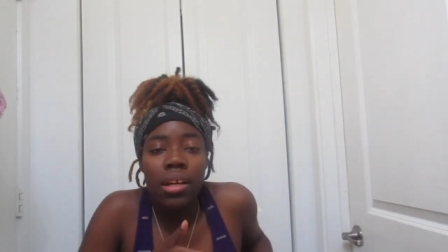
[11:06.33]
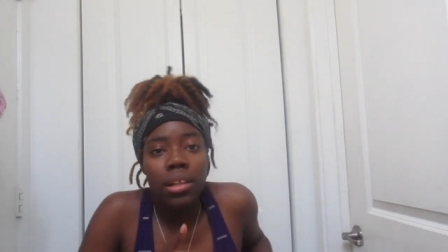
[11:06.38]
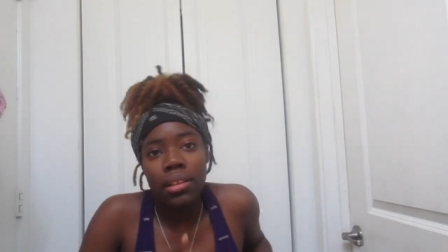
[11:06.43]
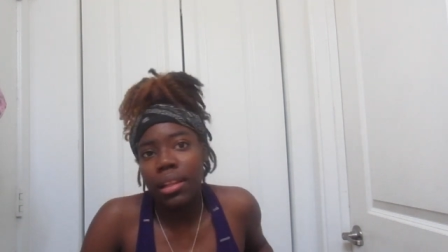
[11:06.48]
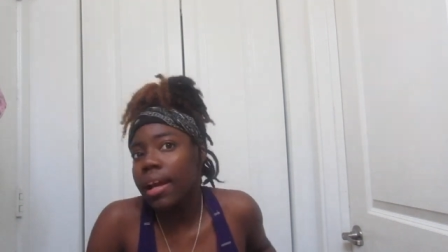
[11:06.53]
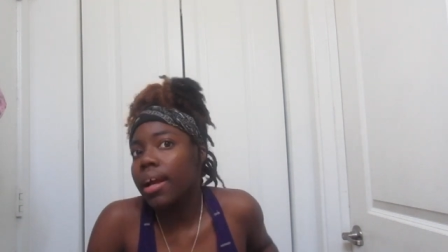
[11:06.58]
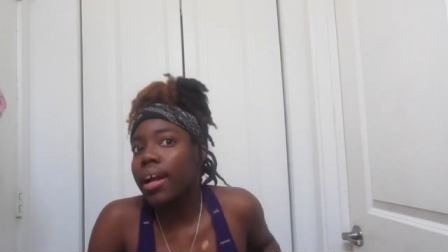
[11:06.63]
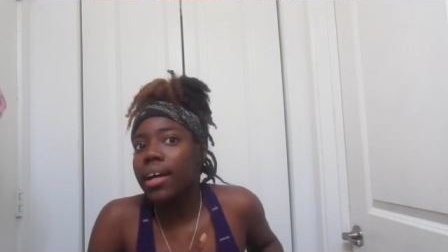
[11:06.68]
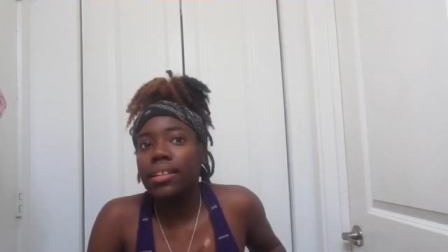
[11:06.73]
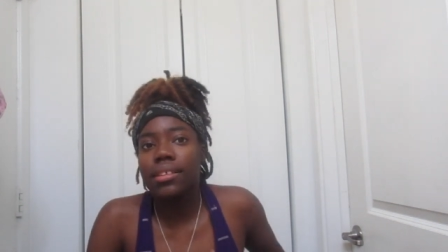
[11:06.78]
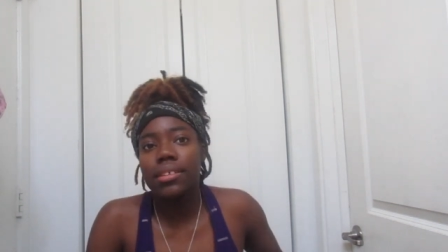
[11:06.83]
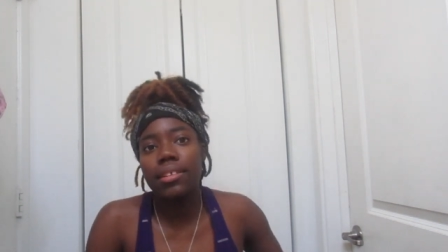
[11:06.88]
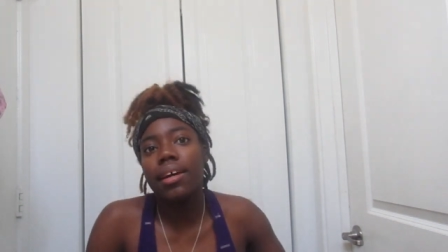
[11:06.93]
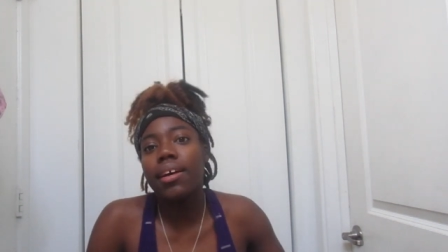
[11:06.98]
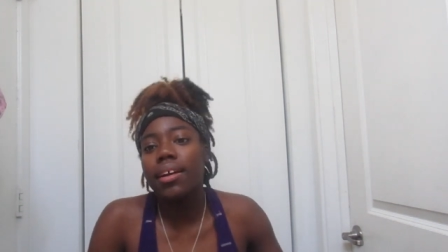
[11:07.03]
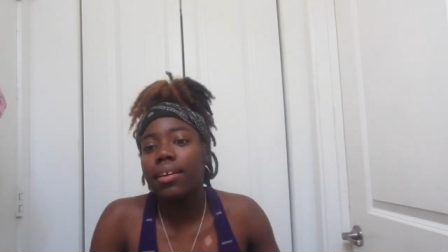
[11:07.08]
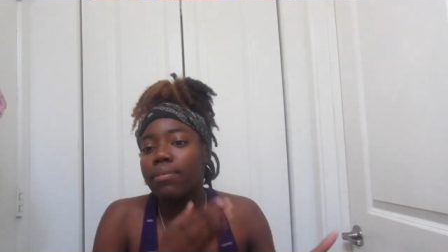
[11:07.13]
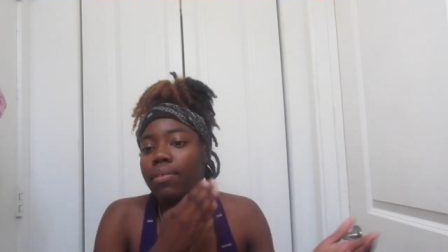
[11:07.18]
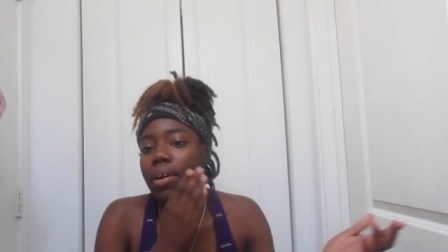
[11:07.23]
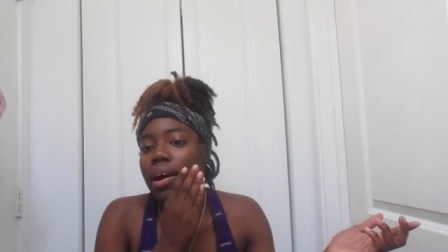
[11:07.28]
like I
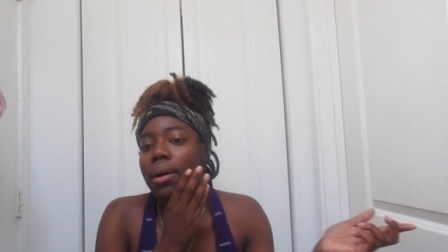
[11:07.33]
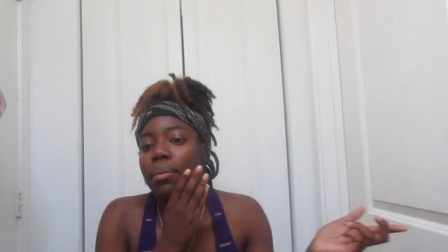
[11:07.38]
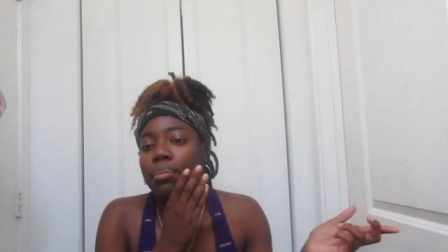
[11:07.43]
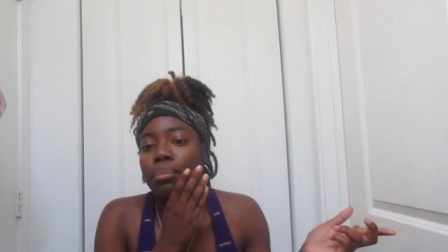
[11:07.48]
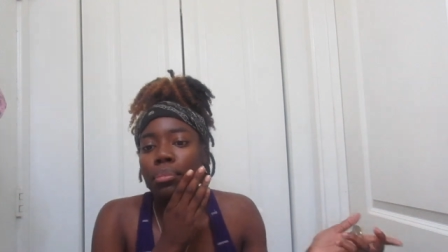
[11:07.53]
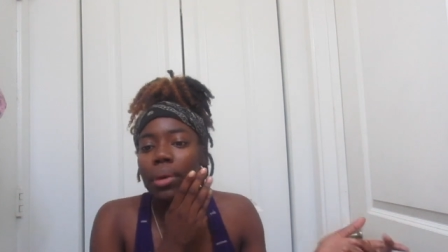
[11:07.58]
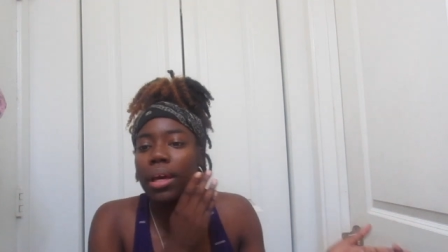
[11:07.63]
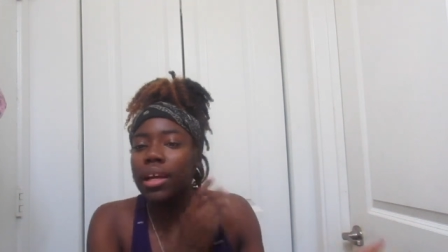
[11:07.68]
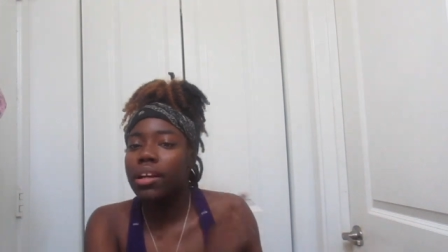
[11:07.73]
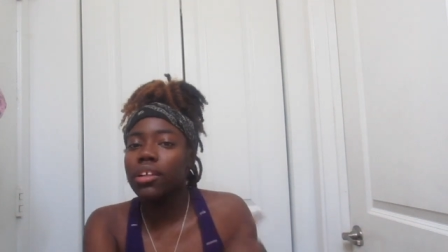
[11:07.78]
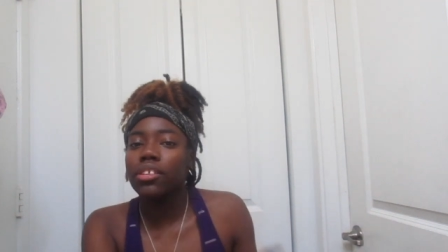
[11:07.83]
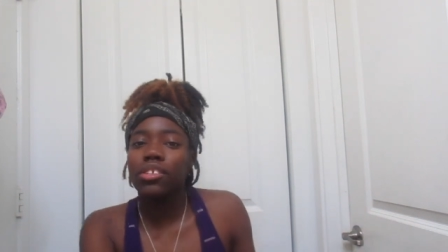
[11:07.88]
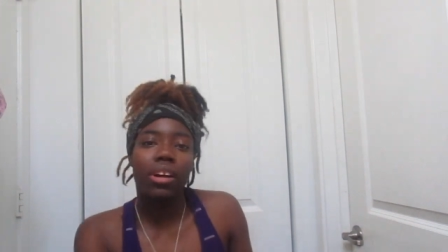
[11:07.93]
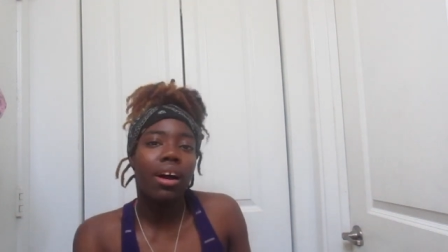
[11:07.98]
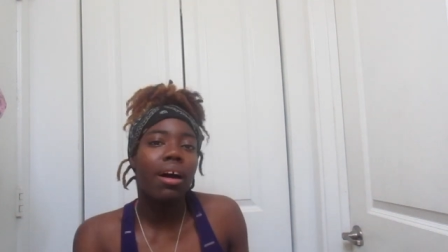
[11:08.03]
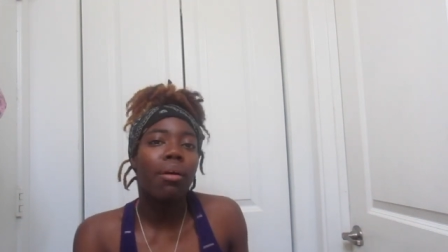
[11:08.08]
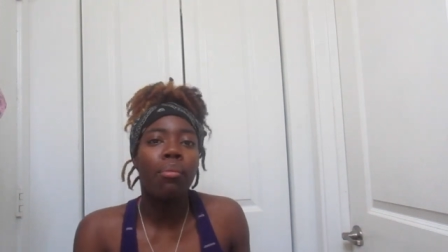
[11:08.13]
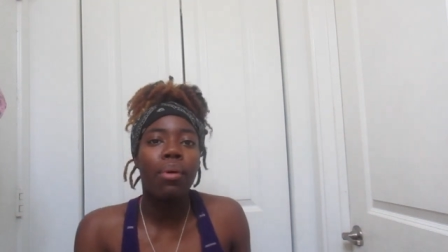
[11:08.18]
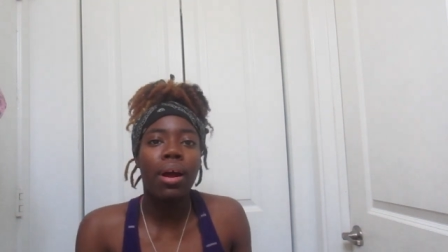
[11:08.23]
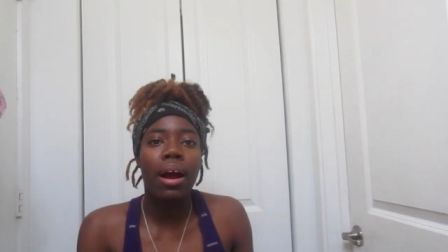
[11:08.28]
said, if I'm in a
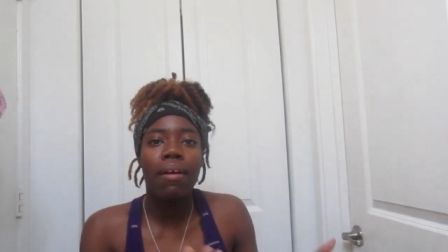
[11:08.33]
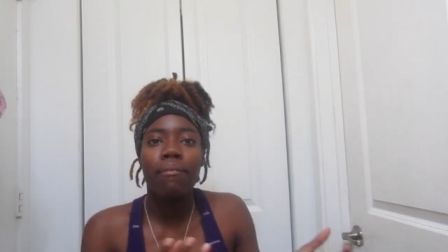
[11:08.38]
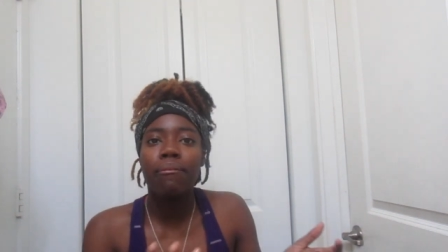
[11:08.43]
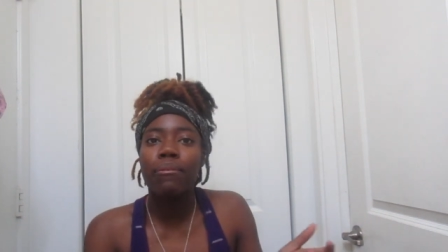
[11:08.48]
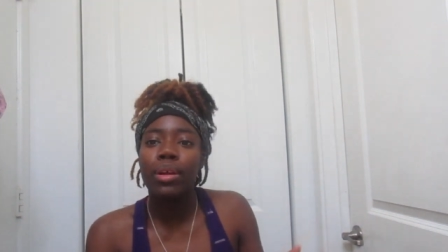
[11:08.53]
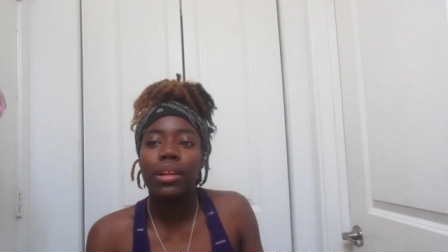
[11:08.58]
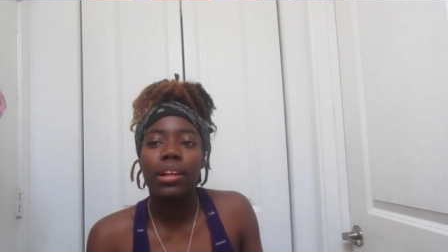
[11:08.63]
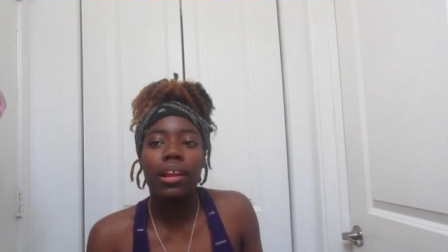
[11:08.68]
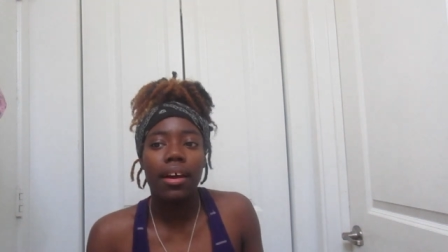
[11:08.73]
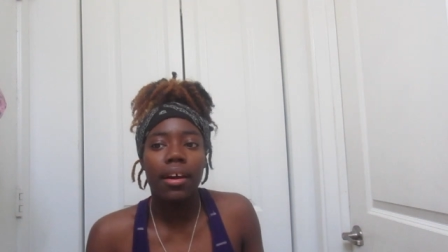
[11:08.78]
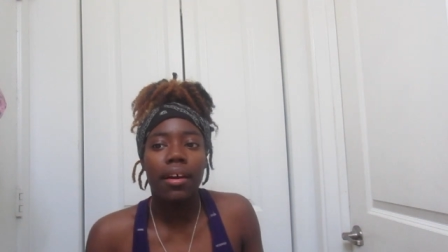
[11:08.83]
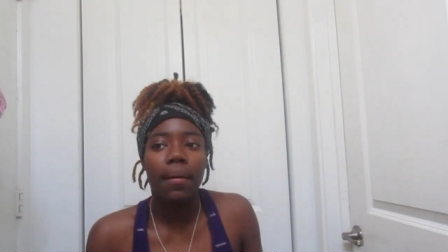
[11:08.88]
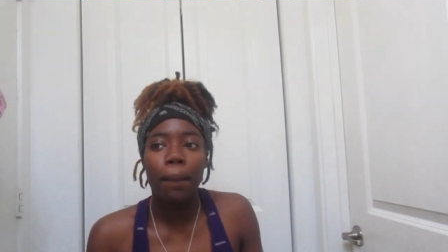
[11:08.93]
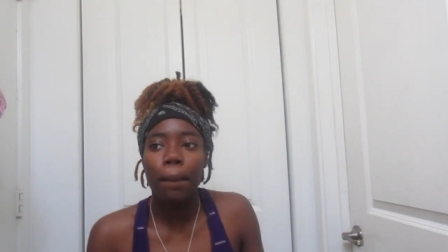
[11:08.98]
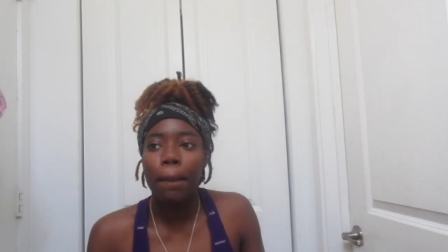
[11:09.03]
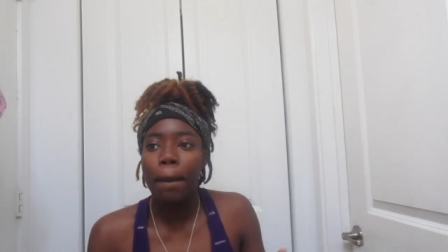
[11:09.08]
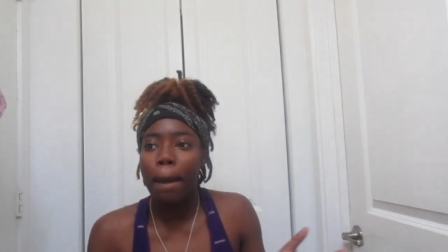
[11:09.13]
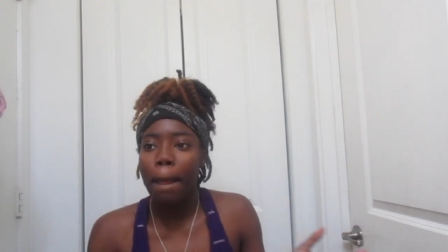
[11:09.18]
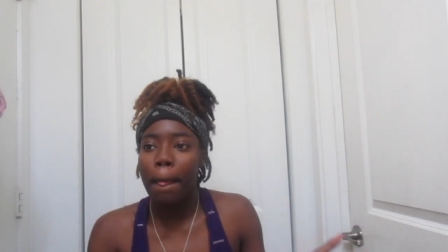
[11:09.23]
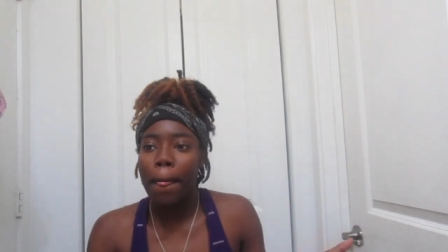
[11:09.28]
job where I feel like
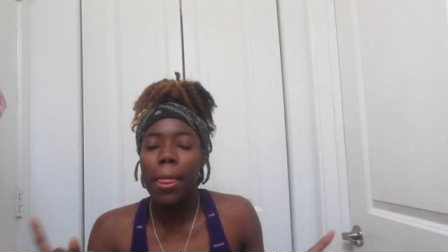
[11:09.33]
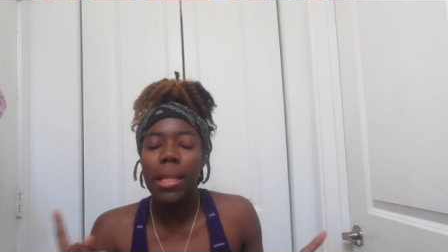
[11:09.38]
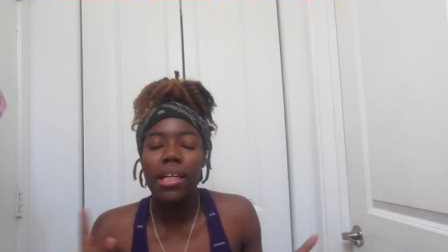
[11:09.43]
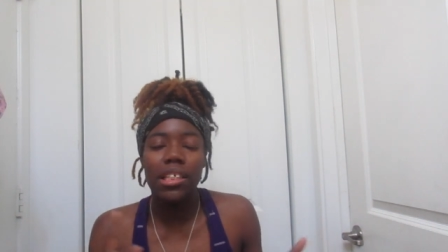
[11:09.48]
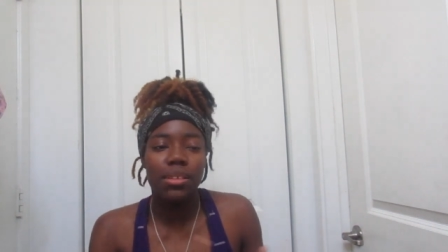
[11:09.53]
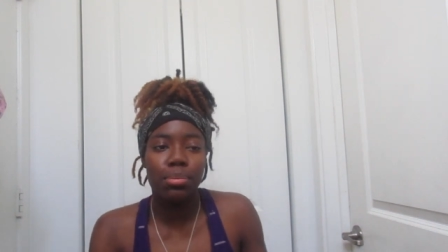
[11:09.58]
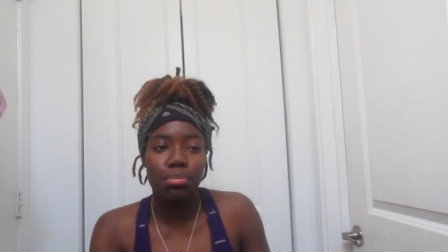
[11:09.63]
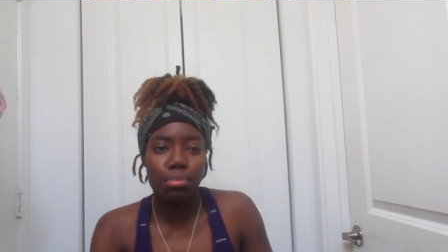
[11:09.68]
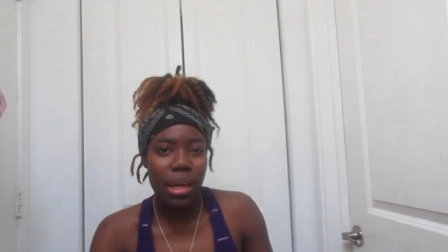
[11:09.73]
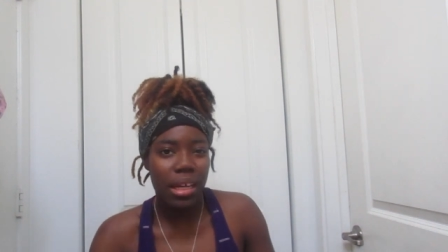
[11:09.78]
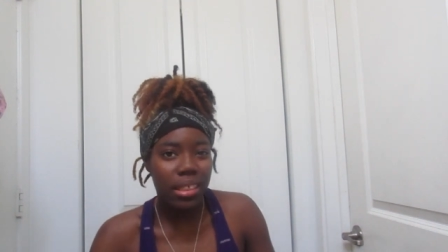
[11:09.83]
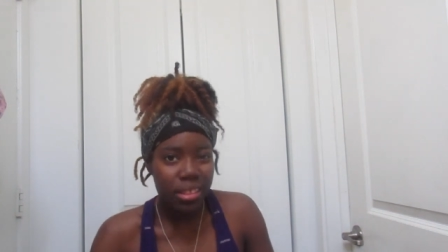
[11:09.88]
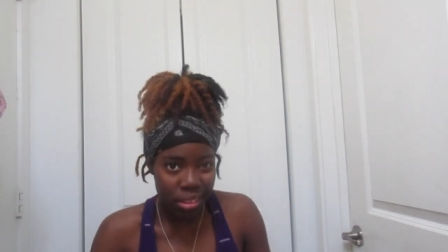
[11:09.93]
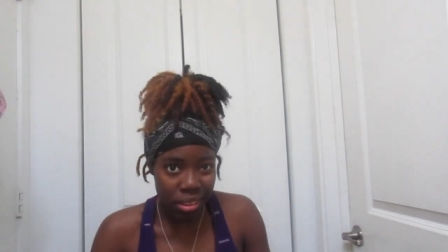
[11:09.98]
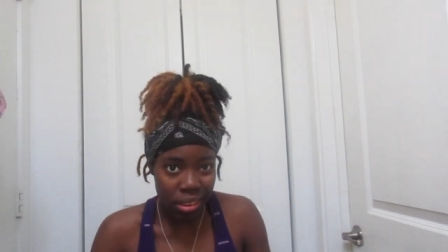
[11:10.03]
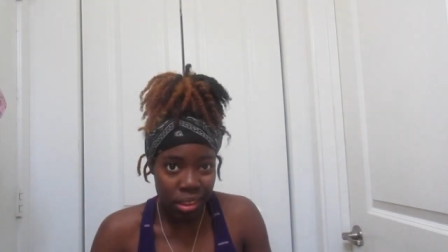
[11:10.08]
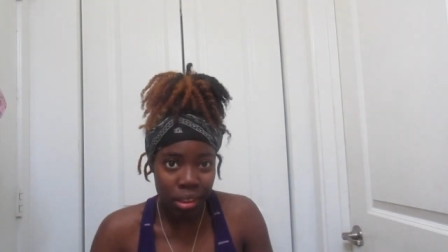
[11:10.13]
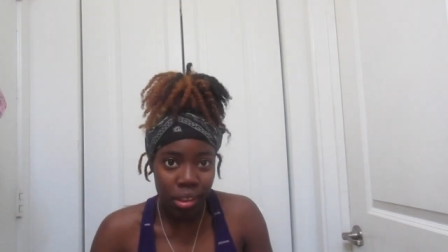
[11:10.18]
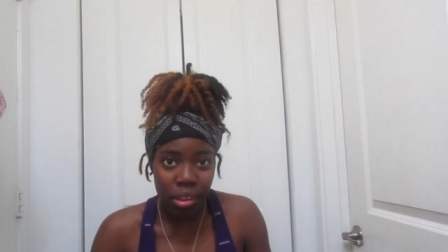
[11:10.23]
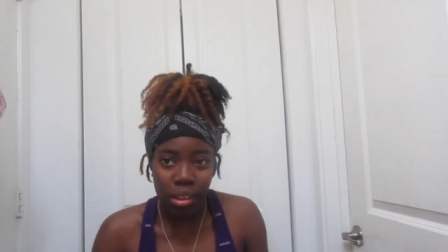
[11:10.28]
it's
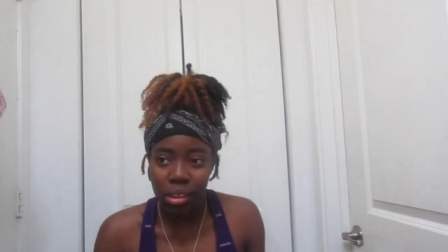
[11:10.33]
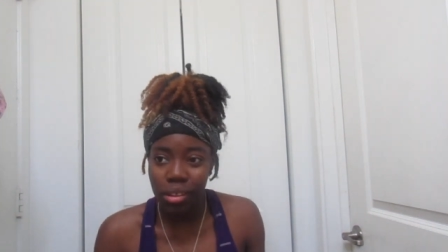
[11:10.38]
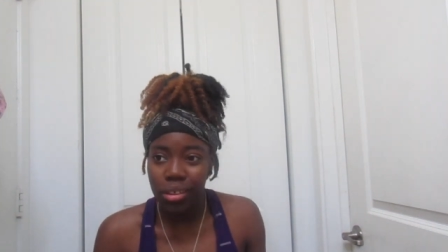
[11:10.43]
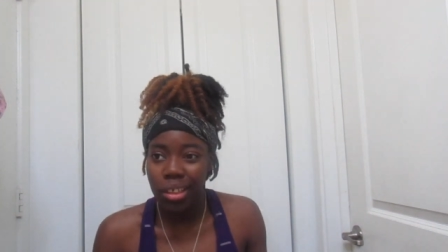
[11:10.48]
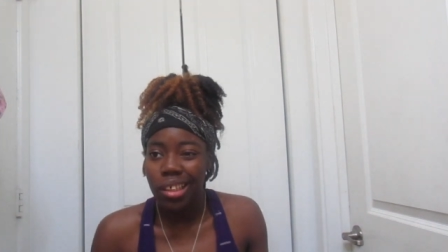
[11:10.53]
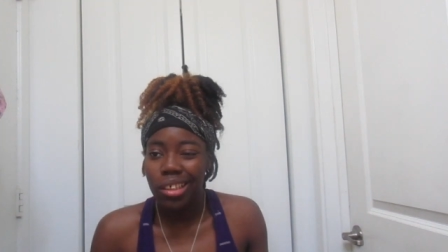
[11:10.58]
messy,